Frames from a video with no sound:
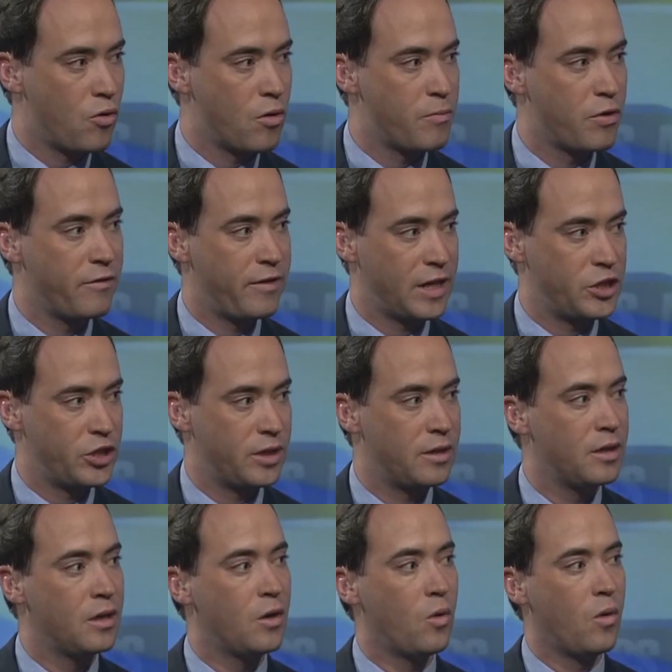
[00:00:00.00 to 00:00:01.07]
or
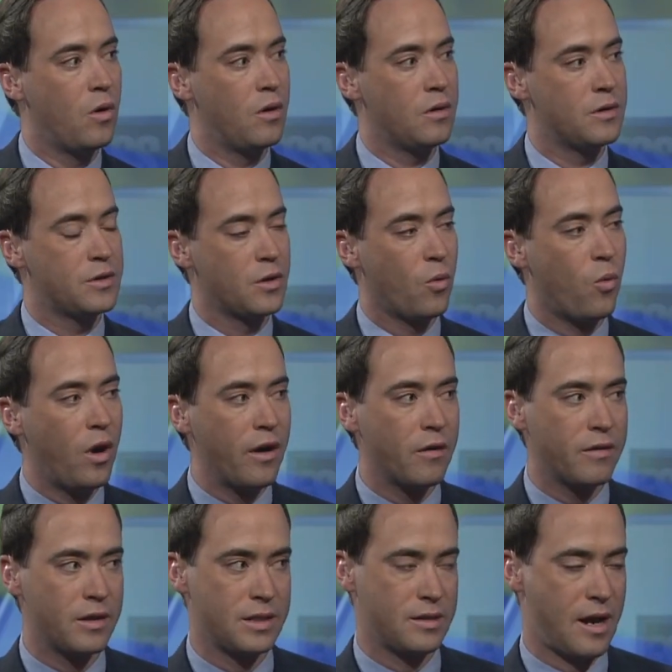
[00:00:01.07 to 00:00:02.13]
prevention. So what
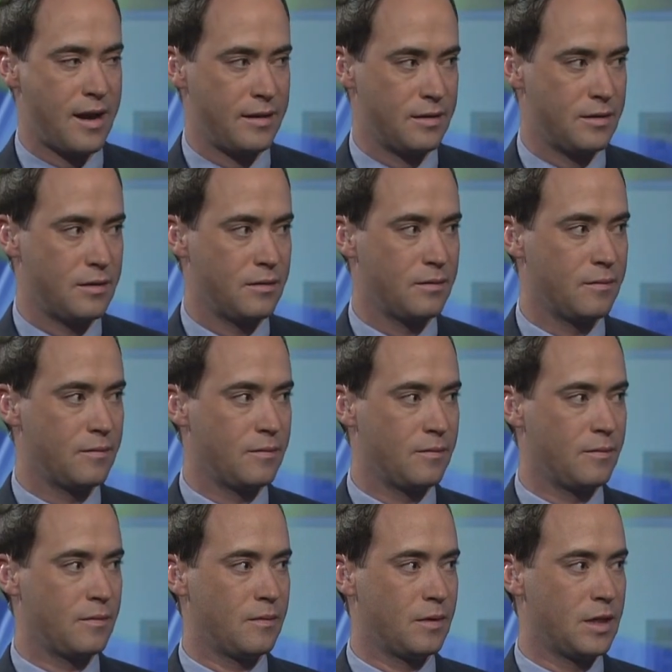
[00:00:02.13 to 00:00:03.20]
are the signs?
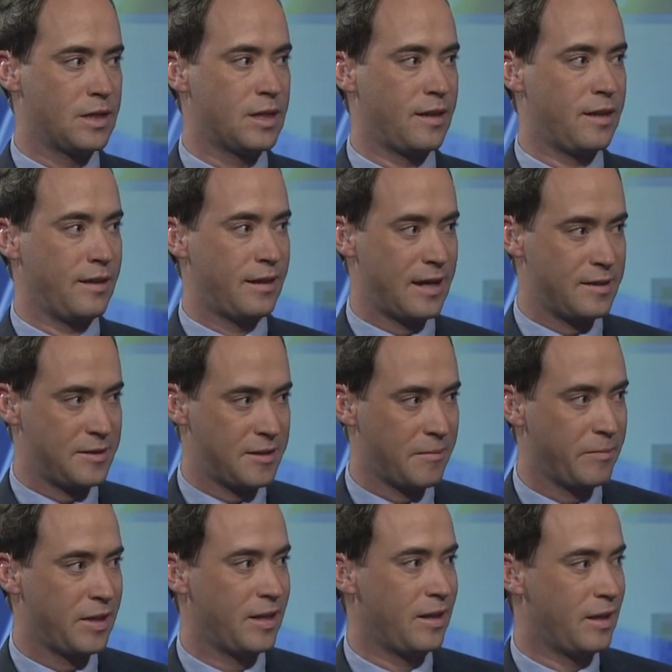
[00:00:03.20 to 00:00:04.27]
Because I think that's
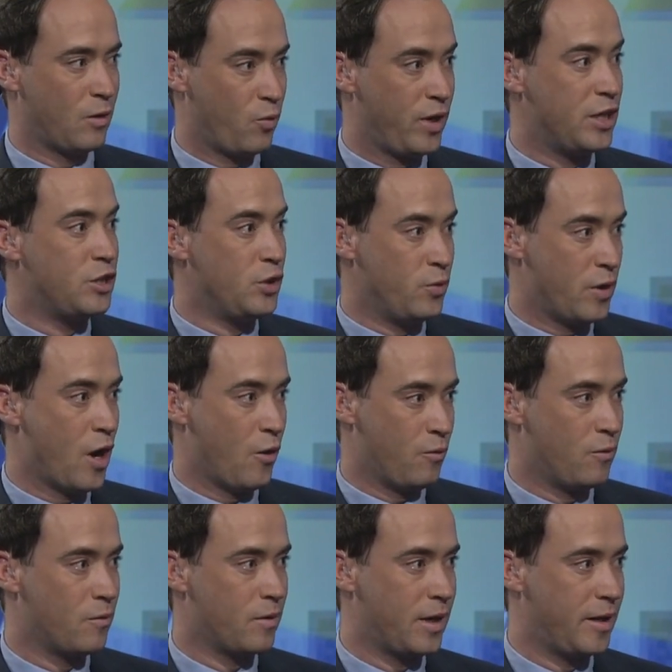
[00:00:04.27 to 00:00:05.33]
something that we do know,
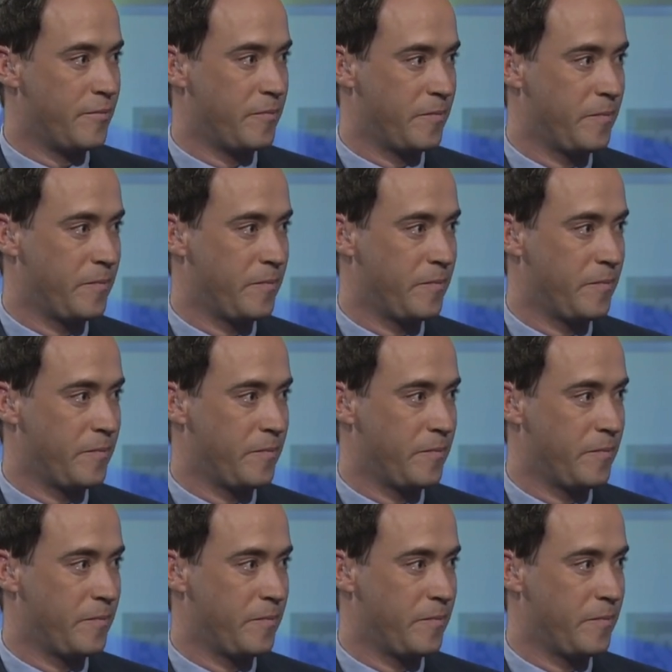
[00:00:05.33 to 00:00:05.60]
right?